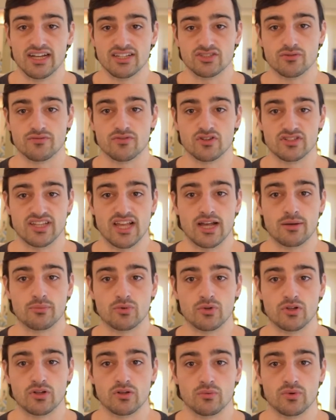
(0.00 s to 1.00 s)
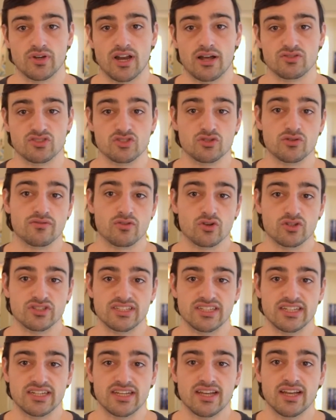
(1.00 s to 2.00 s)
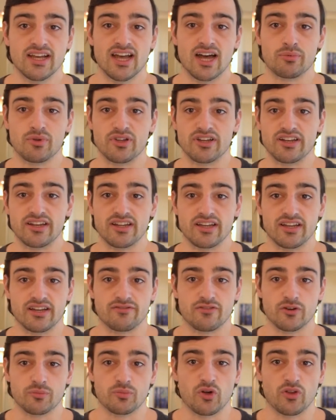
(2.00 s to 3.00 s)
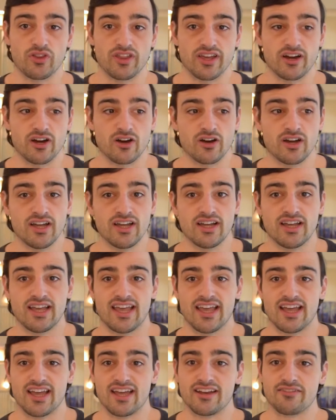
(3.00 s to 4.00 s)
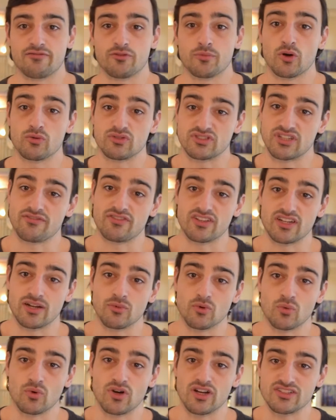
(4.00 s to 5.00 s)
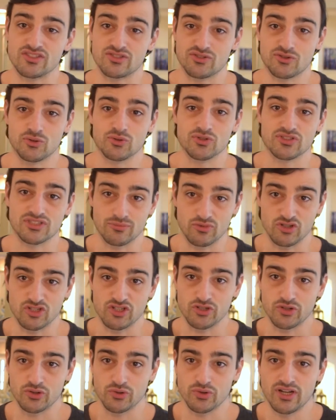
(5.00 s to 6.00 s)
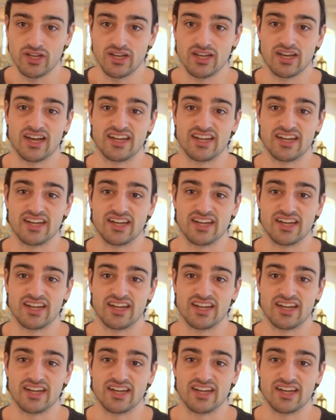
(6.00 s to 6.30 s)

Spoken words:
So for example, when I was in university, I played football there, and football was definitely number one. School was number two.